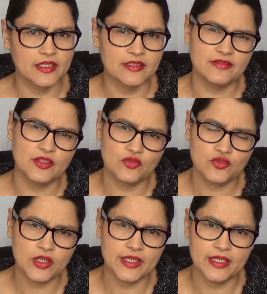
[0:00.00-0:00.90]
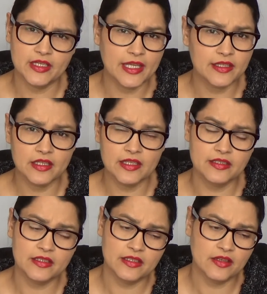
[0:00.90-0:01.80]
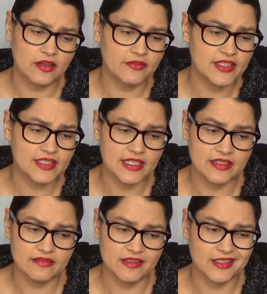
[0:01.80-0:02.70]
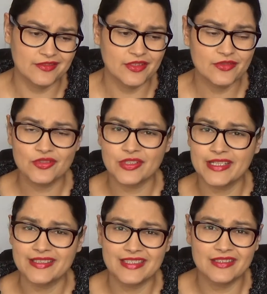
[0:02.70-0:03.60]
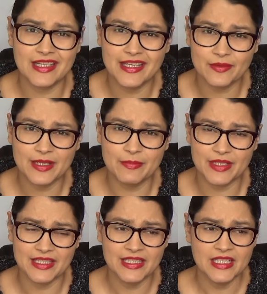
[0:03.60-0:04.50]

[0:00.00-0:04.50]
Because if you try, and obviously, you know, do try still anyway, but